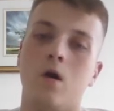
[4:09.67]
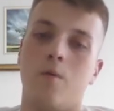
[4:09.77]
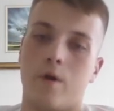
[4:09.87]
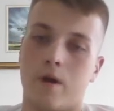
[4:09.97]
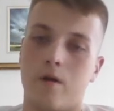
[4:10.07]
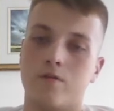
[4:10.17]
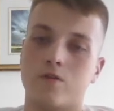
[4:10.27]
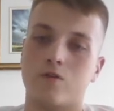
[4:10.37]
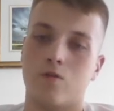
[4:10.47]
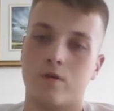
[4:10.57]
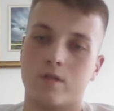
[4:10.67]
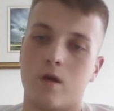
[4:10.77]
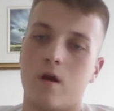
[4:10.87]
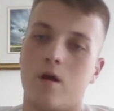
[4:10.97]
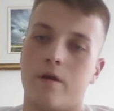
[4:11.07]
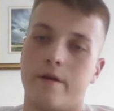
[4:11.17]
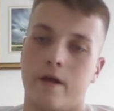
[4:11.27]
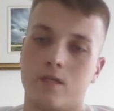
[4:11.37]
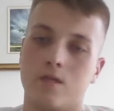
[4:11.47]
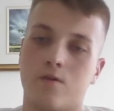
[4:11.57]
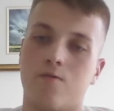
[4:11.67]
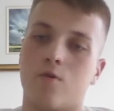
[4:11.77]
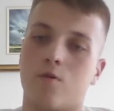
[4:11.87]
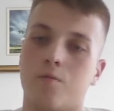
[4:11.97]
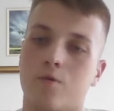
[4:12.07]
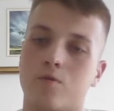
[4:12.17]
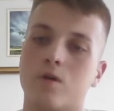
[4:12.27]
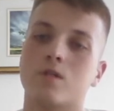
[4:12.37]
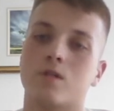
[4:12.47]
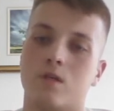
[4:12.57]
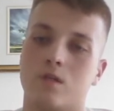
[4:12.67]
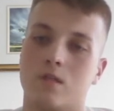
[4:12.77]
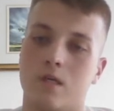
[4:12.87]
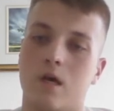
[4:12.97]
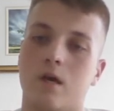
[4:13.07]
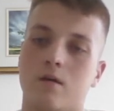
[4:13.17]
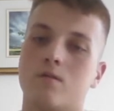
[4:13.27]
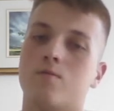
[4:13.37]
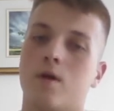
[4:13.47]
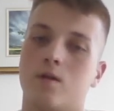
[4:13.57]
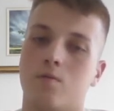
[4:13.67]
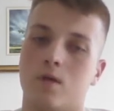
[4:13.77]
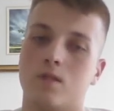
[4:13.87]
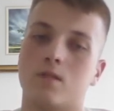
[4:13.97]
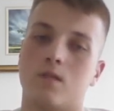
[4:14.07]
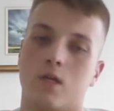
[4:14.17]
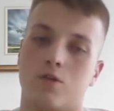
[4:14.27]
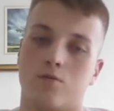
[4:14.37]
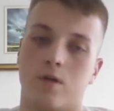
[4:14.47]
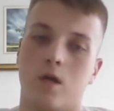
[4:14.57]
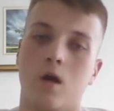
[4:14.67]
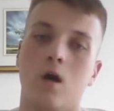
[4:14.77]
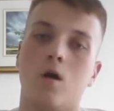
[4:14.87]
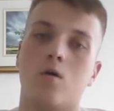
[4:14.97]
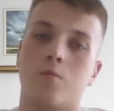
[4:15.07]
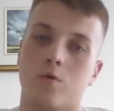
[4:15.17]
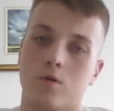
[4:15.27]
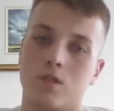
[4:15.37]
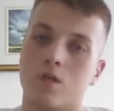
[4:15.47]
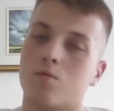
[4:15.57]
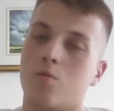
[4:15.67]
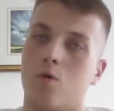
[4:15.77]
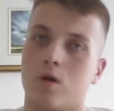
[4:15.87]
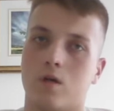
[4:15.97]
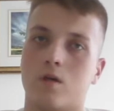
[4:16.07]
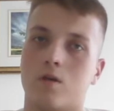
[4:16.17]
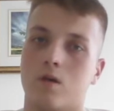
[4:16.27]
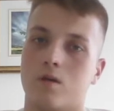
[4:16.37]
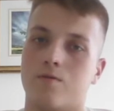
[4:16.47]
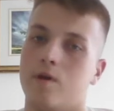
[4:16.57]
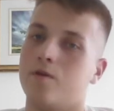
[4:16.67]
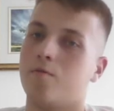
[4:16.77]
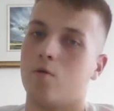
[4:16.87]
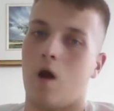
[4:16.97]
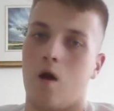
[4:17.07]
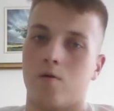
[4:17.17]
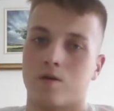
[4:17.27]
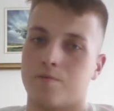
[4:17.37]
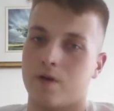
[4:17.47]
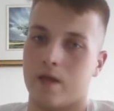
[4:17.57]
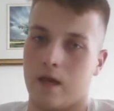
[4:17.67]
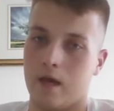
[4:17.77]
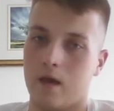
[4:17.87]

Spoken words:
100 stocks are nothing for computers in the 21st century. Computers can work 24 hours per day.